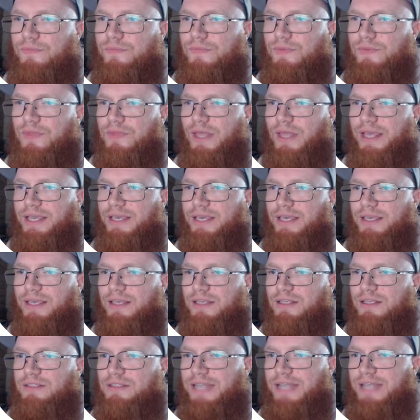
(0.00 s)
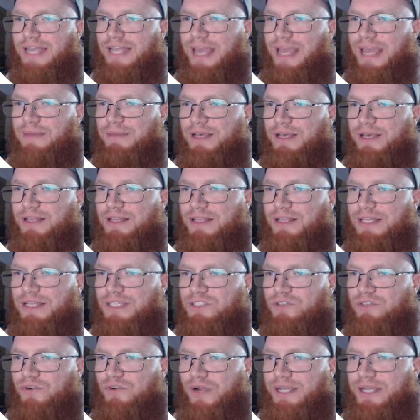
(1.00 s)
Like, dynamically,
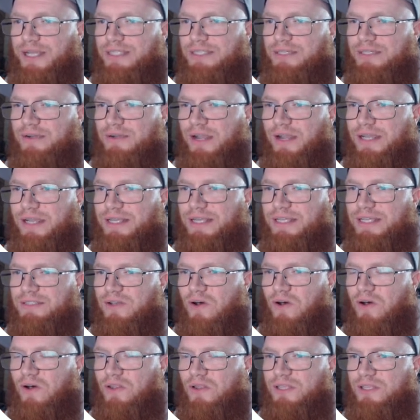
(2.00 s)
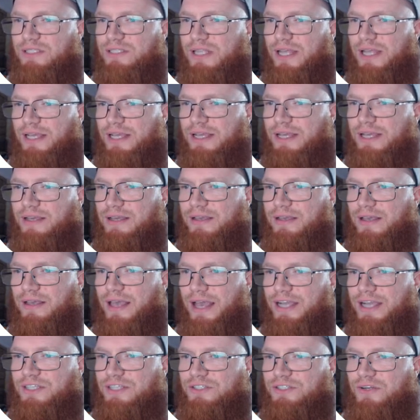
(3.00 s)
it's crazy, right? He has all this like
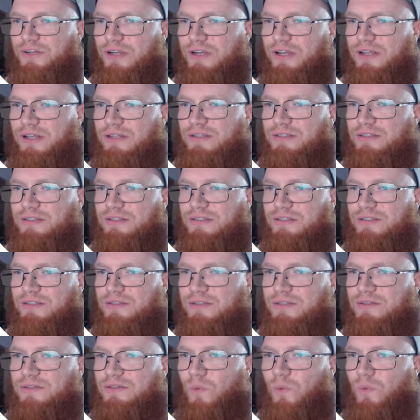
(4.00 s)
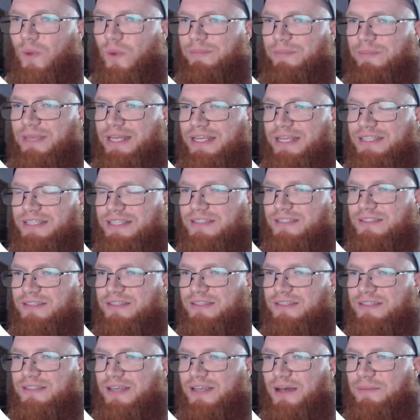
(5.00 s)
extra
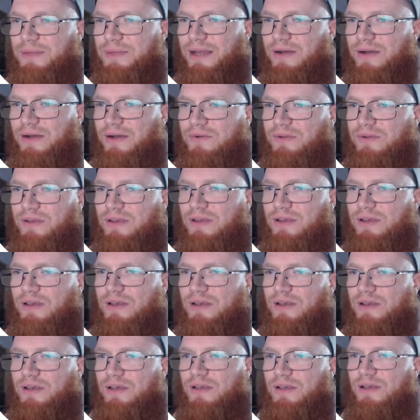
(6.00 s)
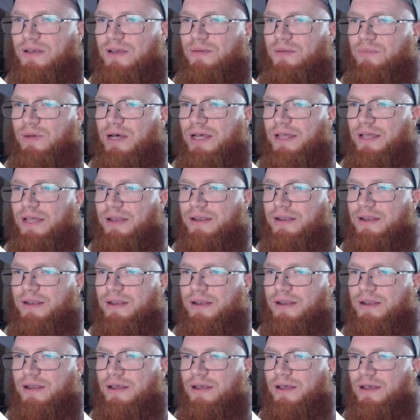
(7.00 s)
whippiness coming out, and
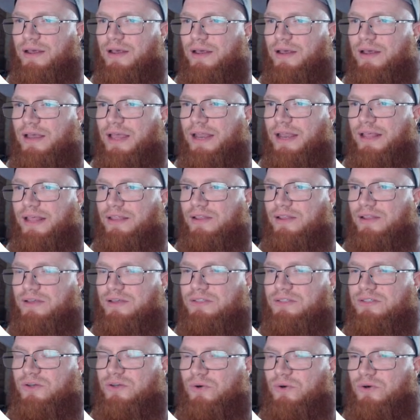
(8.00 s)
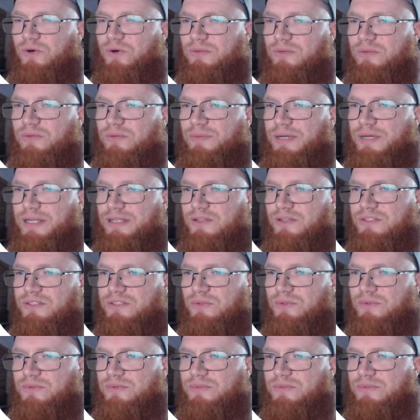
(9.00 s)
it looks cool, but it
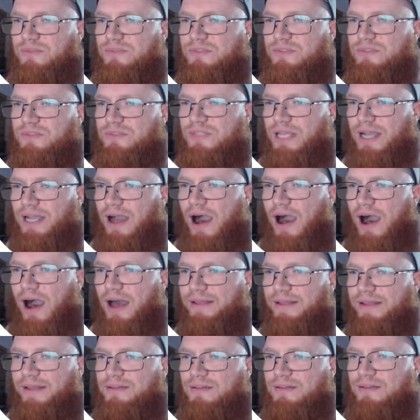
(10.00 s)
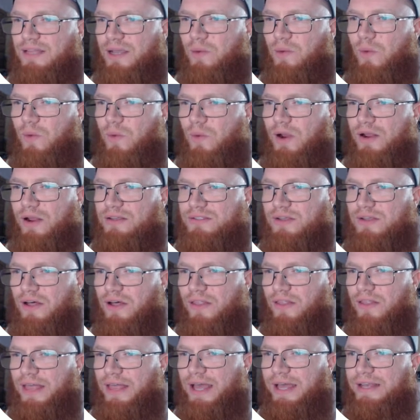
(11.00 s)
also, it's like odd. Like, what is
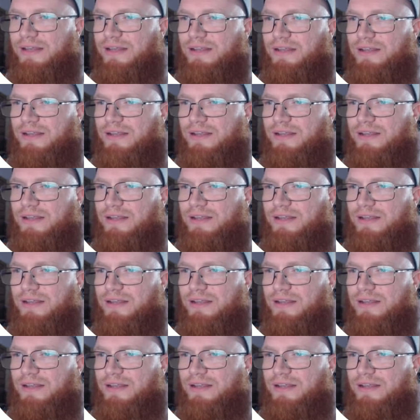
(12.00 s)
all that?